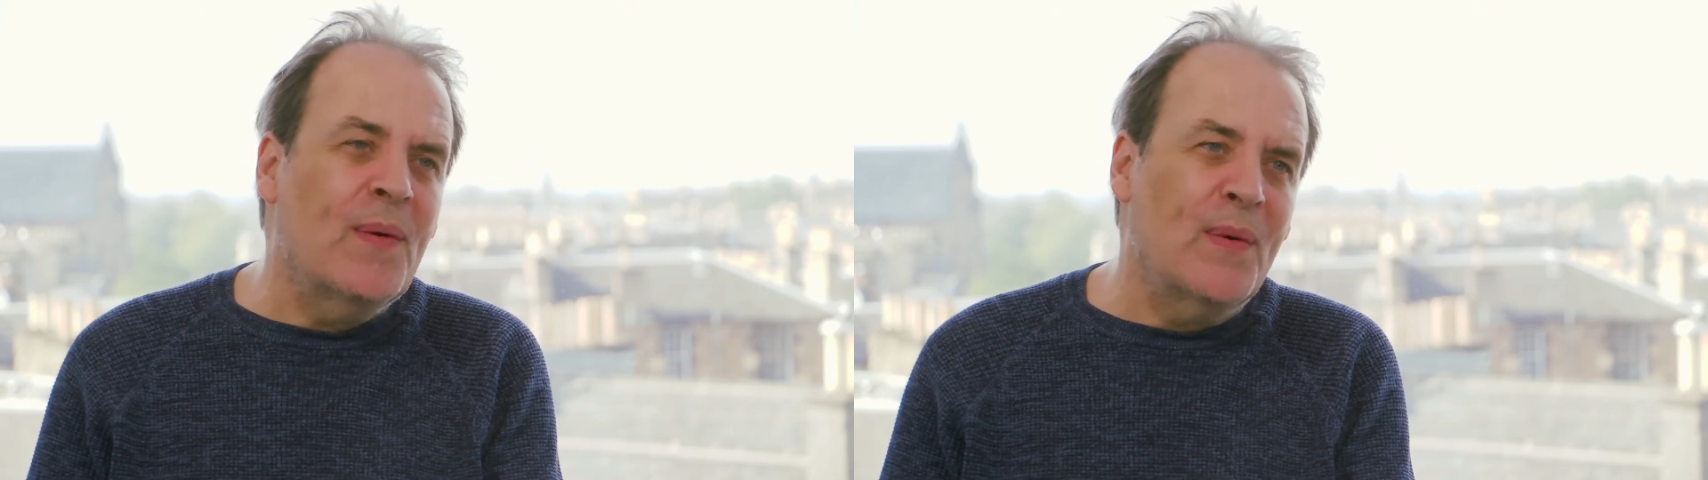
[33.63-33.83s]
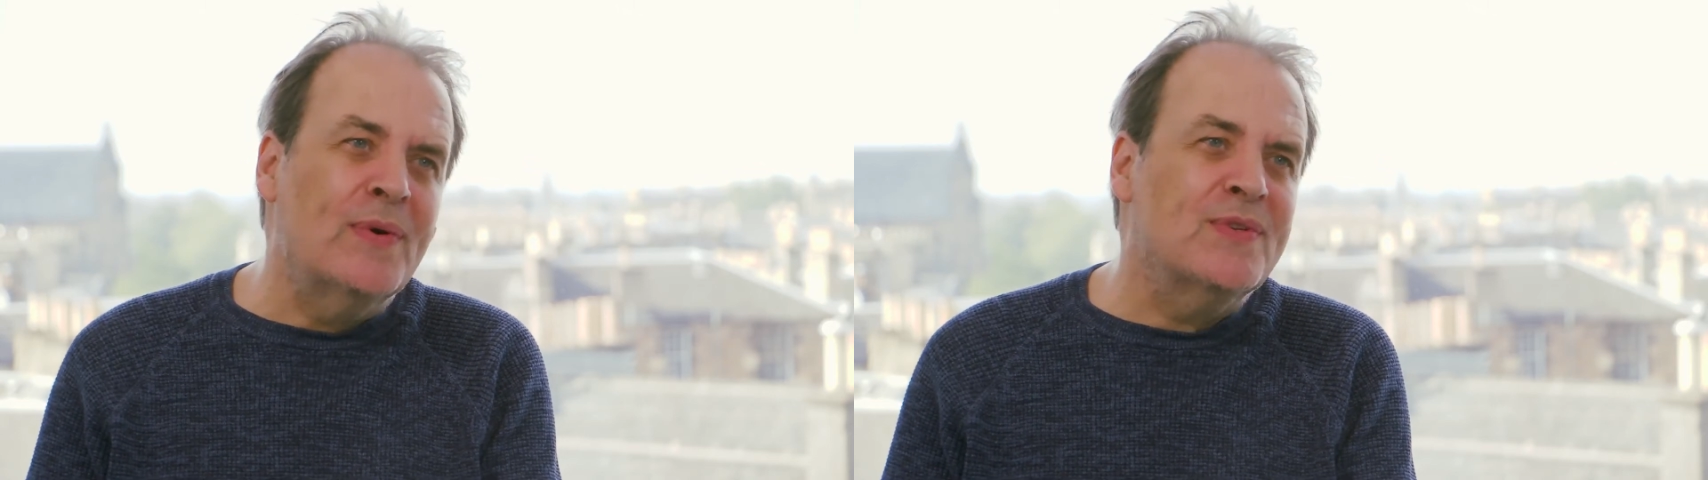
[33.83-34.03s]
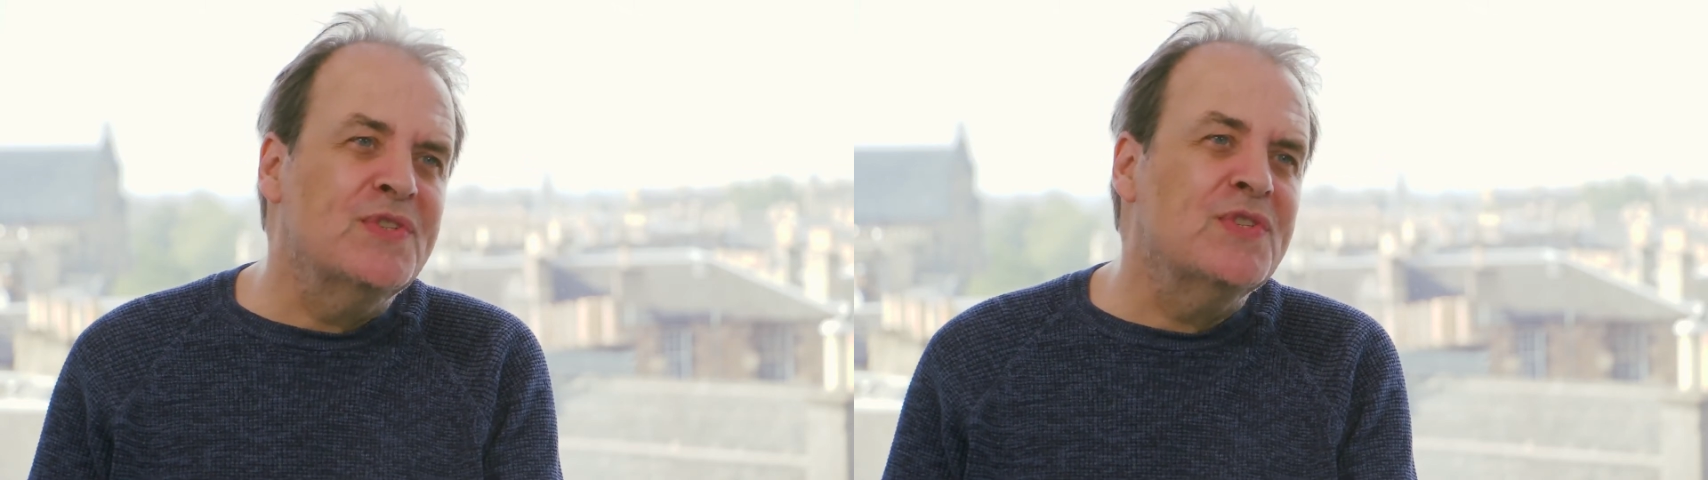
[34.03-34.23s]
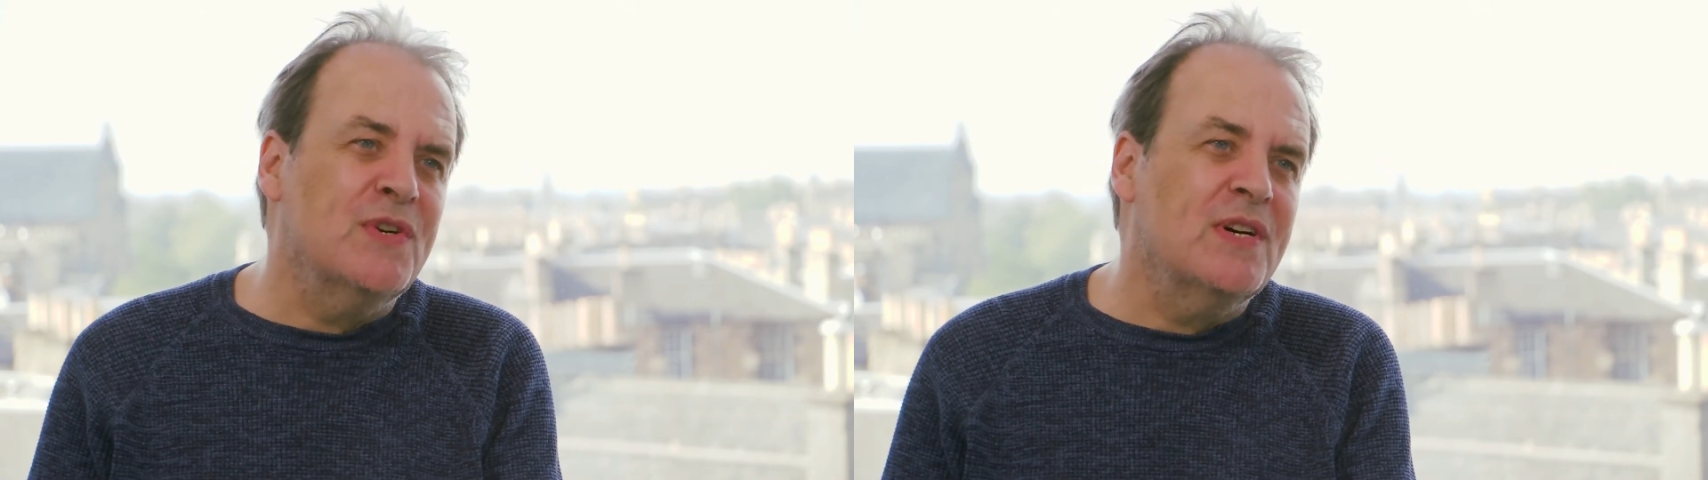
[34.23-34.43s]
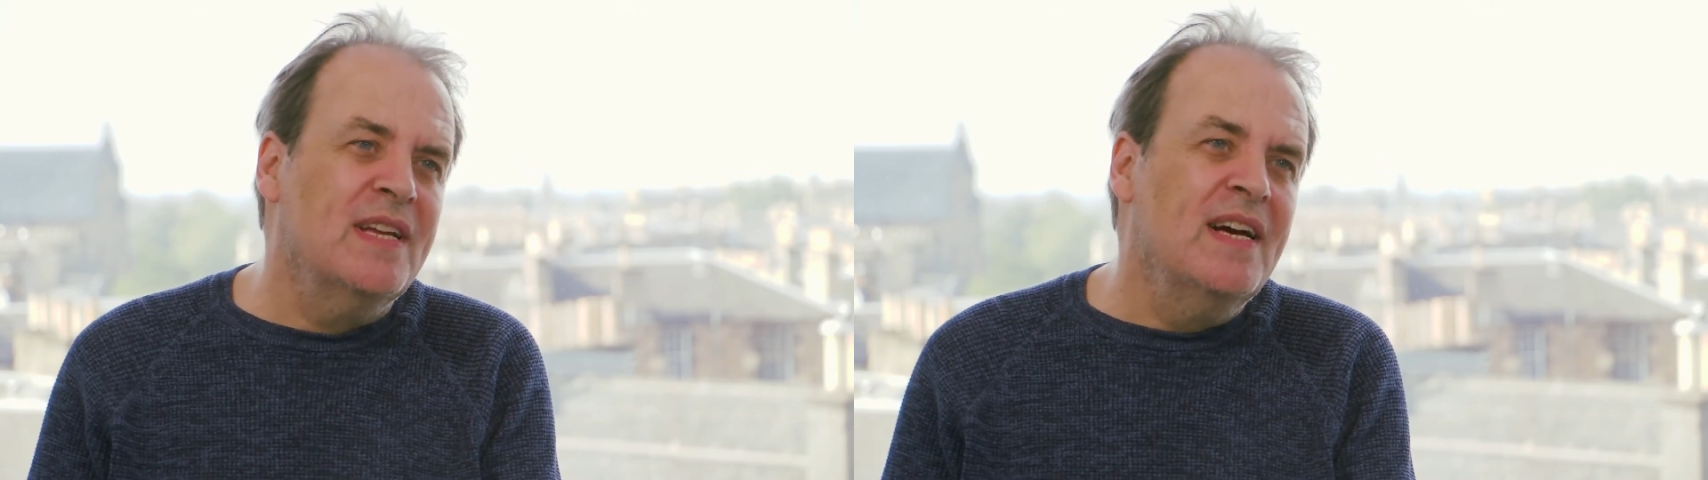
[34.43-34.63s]
rules and so
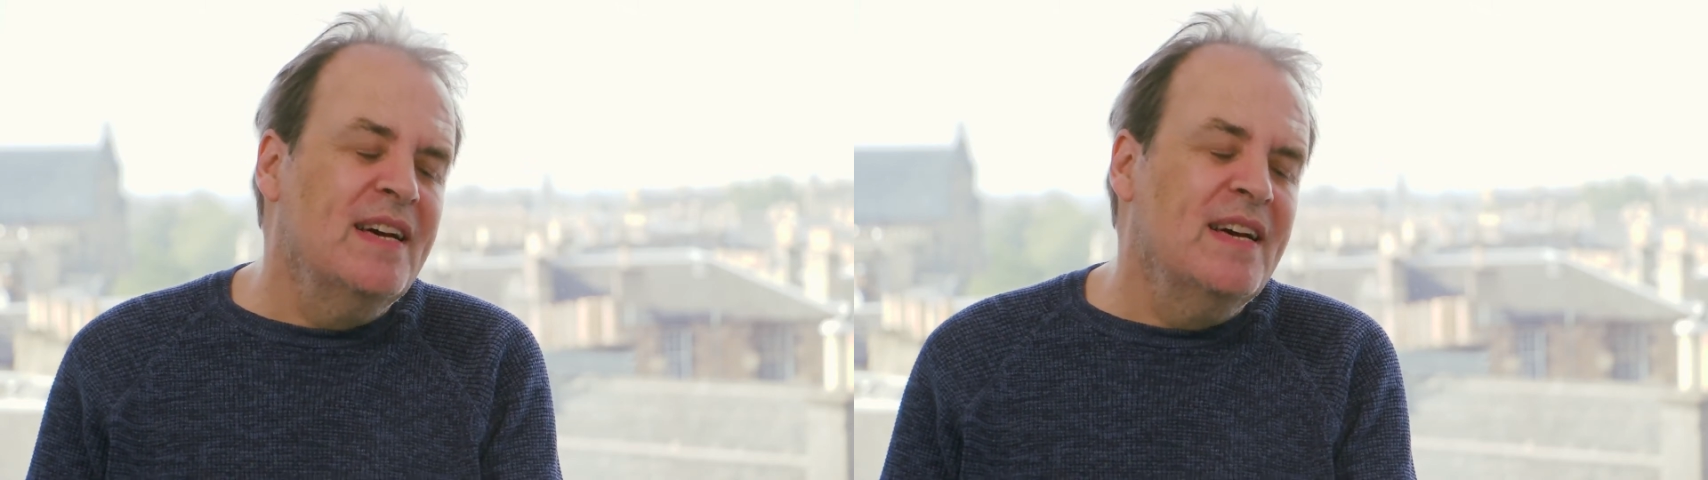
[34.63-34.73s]
on.